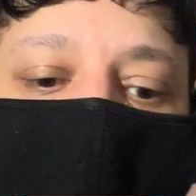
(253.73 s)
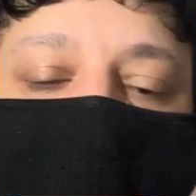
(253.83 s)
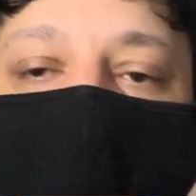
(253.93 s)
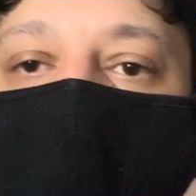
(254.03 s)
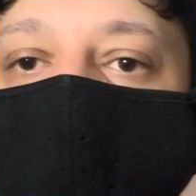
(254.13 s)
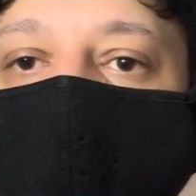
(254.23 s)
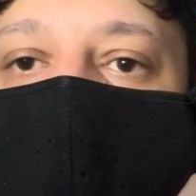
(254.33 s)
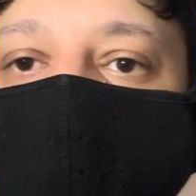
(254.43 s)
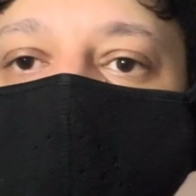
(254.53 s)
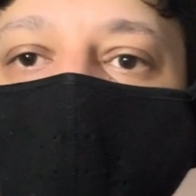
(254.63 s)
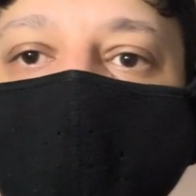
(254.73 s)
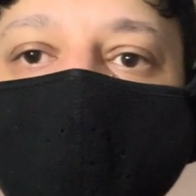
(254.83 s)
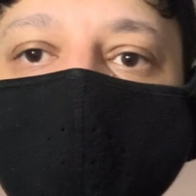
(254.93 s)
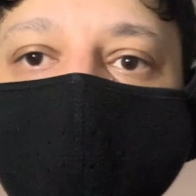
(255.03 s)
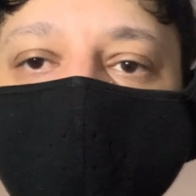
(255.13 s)
maybe HubSpot, you're
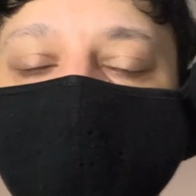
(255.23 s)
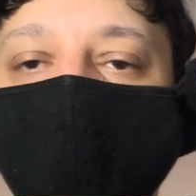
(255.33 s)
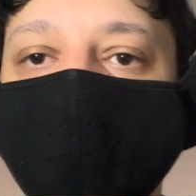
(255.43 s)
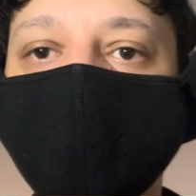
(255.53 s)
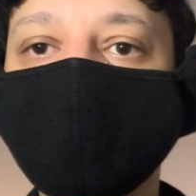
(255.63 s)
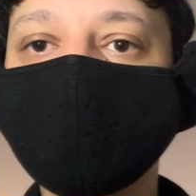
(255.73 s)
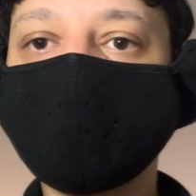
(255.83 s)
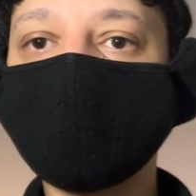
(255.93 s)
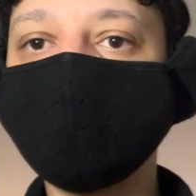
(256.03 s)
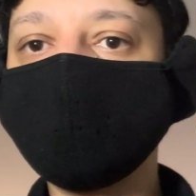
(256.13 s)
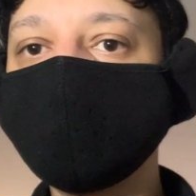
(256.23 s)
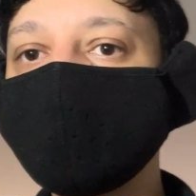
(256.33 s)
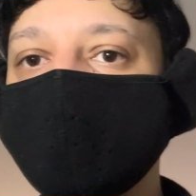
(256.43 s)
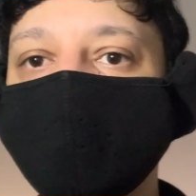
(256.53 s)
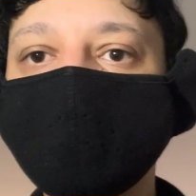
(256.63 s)
gonna maybe using
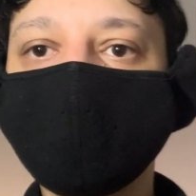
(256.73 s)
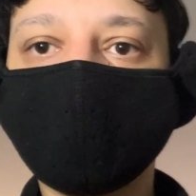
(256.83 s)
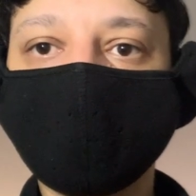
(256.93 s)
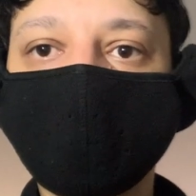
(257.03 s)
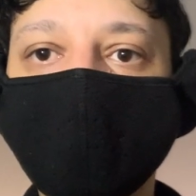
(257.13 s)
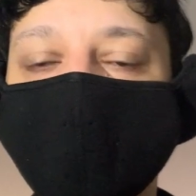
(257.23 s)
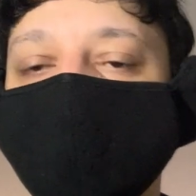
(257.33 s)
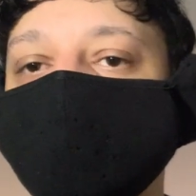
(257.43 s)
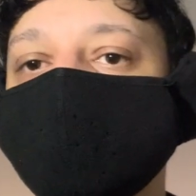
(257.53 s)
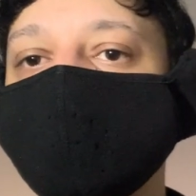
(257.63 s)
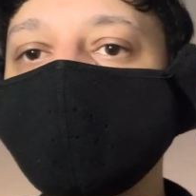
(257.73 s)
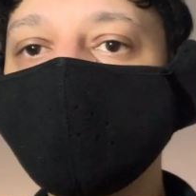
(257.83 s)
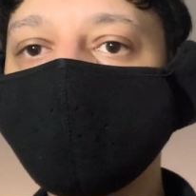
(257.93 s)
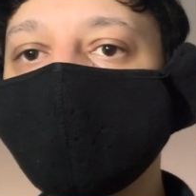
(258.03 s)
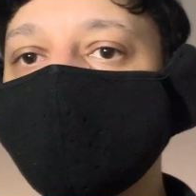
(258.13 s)
Joomla, you're gonna maybe using
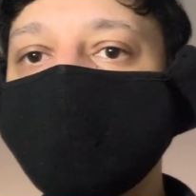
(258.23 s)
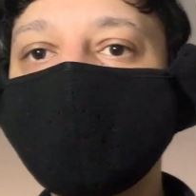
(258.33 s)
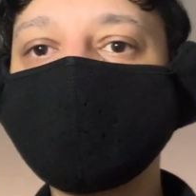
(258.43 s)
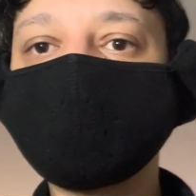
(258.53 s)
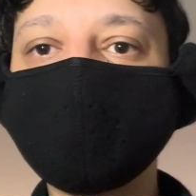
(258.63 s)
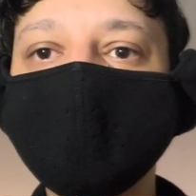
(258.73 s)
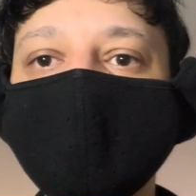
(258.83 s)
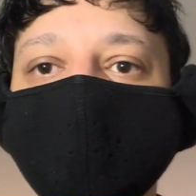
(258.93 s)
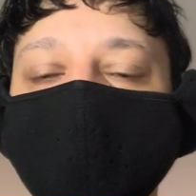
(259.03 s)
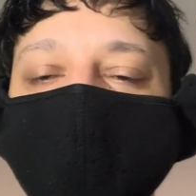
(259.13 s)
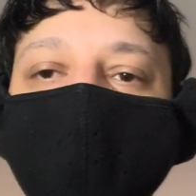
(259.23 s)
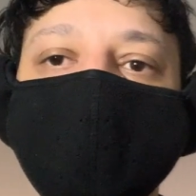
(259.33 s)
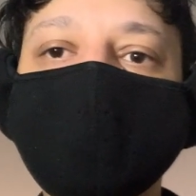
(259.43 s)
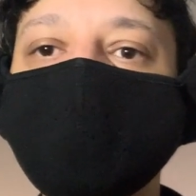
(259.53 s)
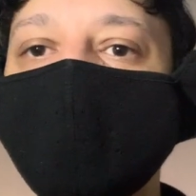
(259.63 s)
WordPress. But at a
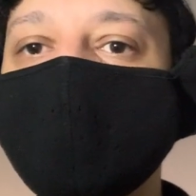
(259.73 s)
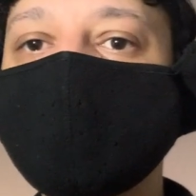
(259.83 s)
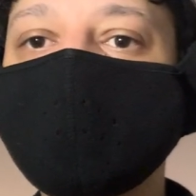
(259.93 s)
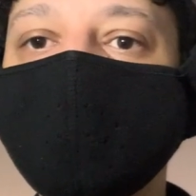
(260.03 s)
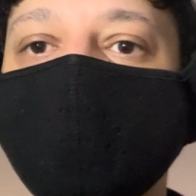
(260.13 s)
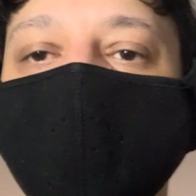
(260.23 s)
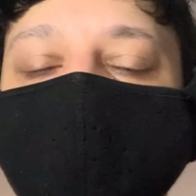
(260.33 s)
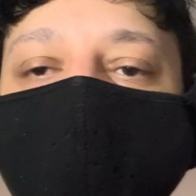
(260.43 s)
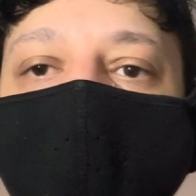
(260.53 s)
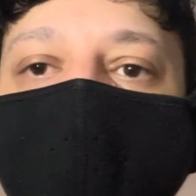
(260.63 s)
content editor level, it's way